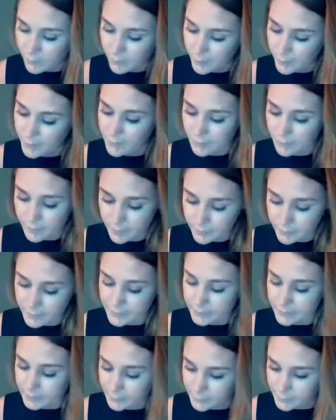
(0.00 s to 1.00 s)
where are
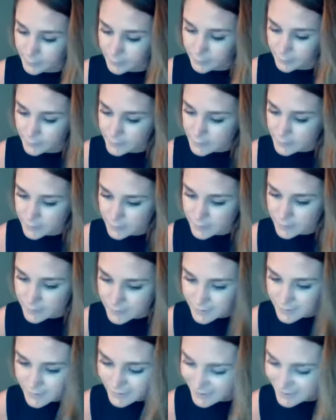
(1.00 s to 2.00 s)
my numbers?
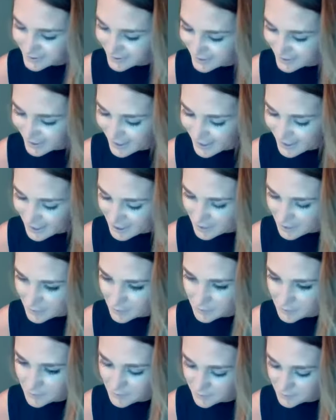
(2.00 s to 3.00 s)

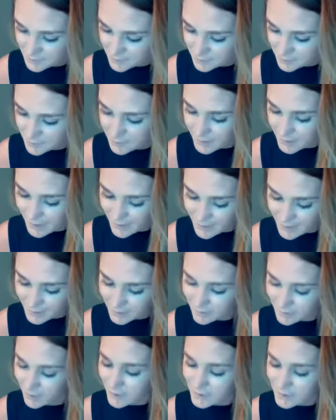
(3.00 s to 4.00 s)
I
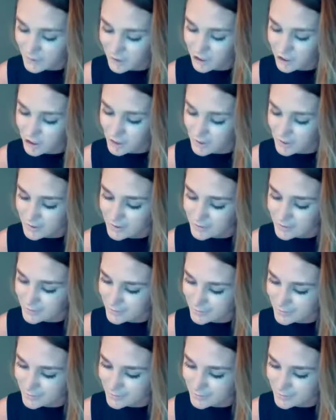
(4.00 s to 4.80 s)
think I lost a sheet.